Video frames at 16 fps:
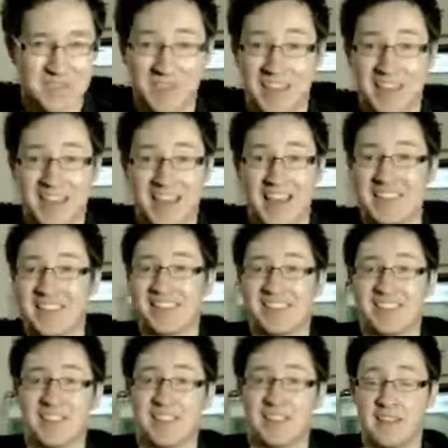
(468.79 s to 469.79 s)
if you've got
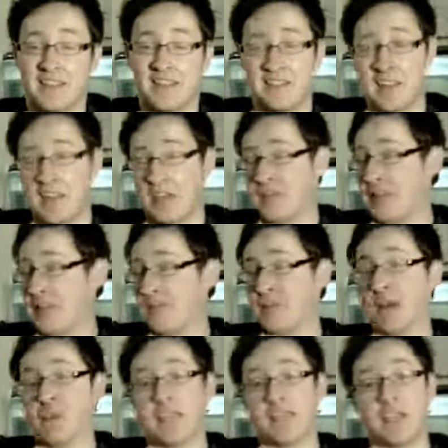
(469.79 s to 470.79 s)
kids, they and
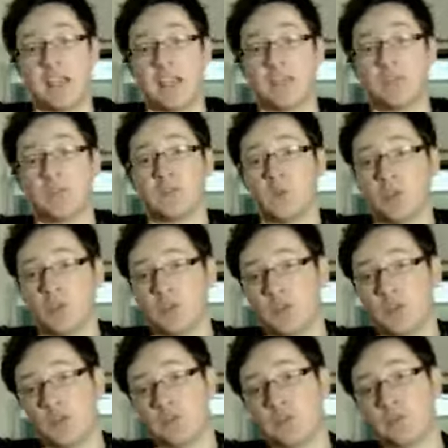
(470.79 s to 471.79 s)
they even have a section
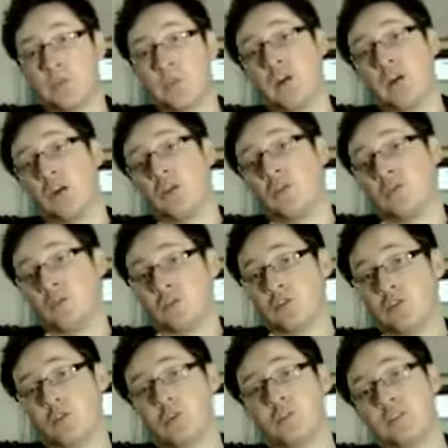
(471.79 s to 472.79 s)
where you can
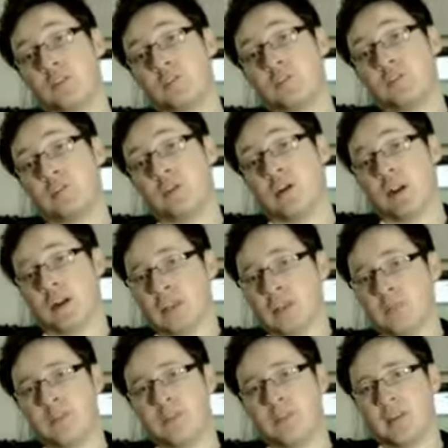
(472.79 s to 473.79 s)
you can sort it. Uh,
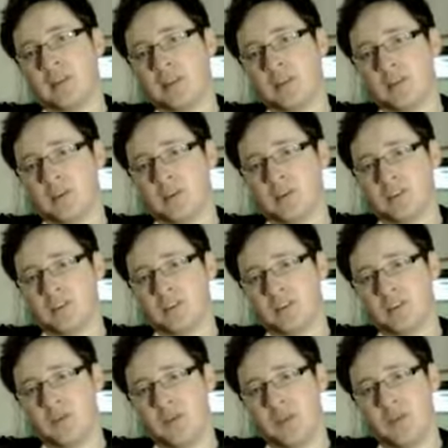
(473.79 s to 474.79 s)
I keep doing this
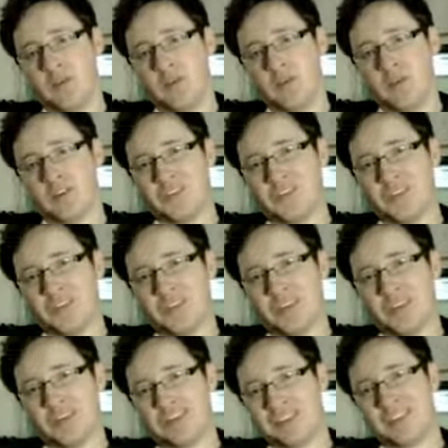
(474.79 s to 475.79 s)
because of the Wiimote on
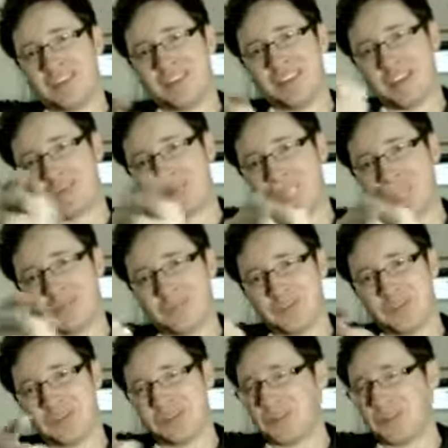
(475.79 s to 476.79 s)
the Wii. It's like that's what
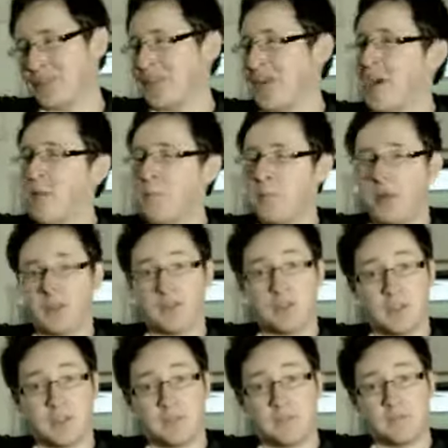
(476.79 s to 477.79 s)
I'm used to doing it with.
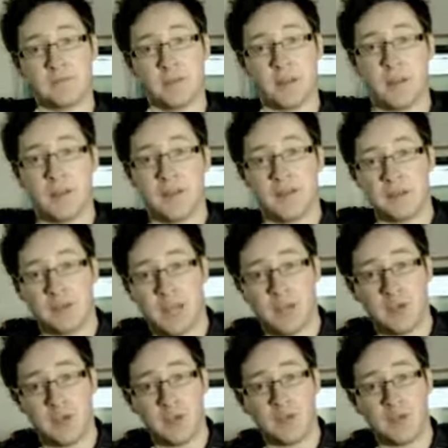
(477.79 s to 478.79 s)
But you can uh,
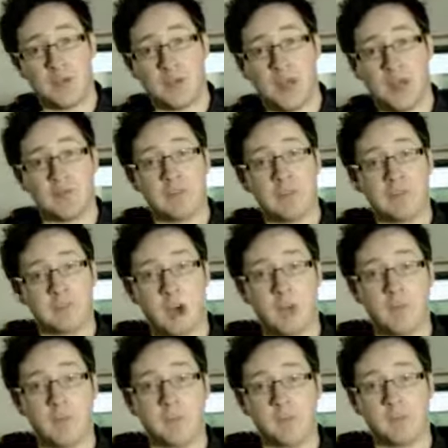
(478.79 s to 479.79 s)
set your
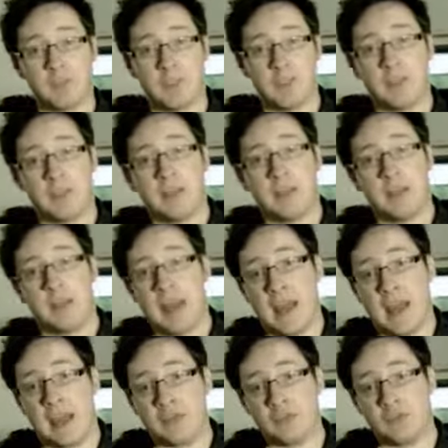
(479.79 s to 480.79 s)
Netflix up so that
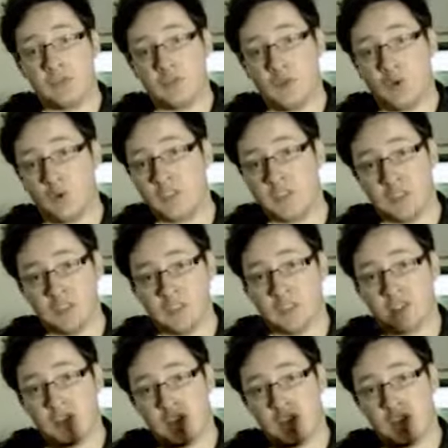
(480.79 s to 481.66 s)
it only